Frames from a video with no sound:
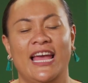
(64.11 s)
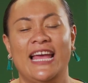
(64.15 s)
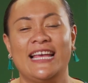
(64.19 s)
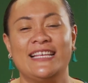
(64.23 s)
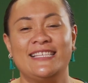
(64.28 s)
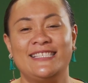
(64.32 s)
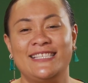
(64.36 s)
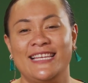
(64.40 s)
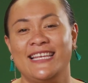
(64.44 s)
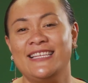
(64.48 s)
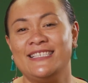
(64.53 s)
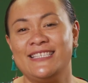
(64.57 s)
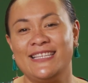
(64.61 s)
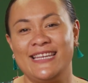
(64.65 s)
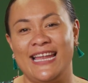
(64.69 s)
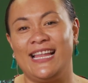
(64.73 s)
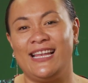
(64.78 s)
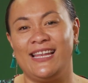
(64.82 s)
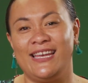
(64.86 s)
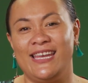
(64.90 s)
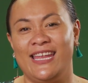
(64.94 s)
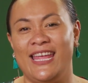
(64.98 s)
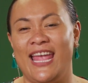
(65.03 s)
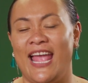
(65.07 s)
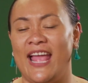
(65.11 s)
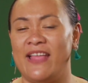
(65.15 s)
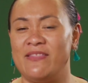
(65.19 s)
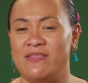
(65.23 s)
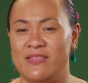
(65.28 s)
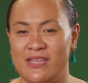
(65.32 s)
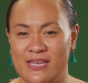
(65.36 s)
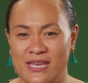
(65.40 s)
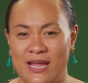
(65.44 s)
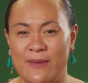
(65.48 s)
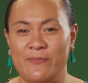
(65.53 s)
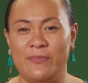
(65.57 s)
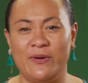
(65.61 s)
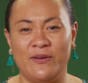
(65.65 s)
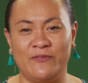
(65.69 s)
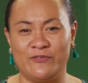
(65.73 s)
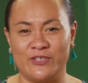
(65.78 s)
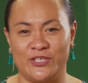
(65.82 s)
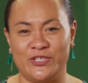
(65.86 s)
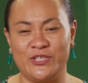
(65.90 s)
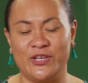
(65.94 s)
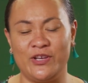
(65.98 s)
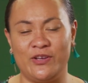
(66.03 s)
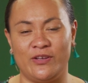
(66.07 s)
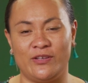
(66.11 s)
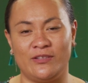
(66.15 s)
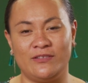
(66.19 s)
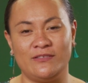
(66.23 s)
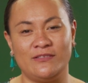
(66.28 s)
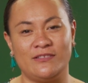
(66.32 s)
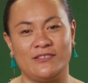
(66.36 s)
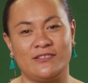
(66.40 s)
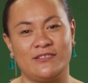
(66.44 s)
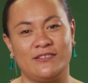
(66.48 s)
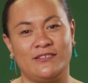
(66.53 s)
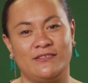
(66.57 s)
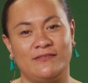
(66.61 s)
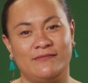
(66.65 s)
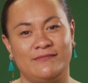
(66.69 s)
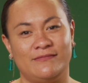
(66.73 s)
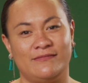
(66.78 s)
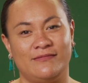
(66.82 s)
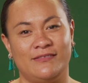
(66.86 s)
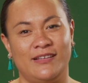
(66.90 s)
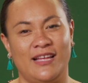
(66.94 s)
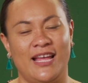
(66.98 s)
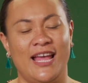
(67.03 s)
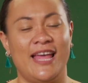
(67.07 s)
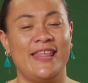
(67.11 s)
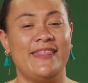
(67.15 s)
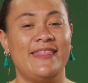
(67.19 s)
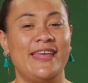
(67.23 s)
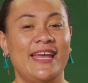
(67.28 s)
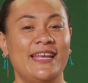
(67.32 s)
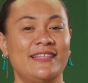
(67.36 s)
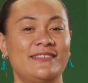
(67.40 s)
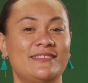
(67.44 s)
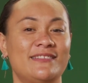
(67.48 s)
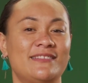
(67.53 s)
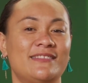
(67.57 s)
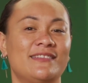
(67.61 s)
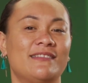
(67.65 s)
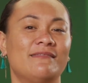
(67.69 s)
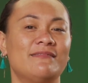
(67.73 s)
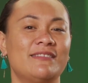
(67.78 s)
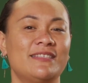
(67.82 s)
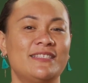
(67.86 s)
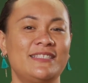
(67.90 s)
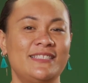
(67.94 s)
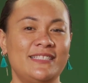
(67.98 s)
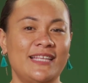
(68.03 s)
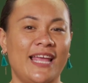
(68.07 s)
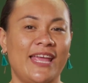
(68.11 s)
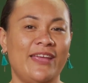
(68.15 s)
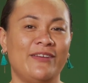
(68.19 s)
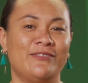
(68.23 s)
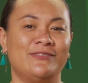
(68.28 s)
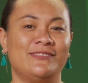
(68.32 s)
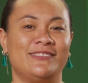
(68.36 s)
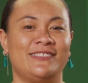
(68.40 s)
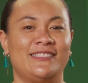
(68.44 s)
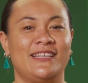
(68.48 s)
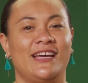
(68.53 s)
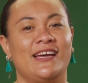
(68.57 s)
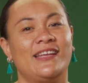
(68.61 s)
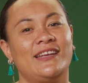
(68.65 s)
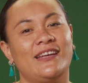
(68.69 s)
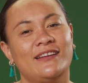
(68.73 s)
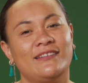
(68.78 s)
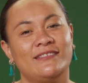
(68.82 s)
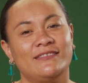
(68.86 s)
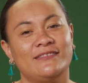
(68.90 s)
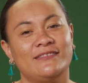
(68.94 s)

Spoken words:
seasonality, and the number of returns. That's sales data.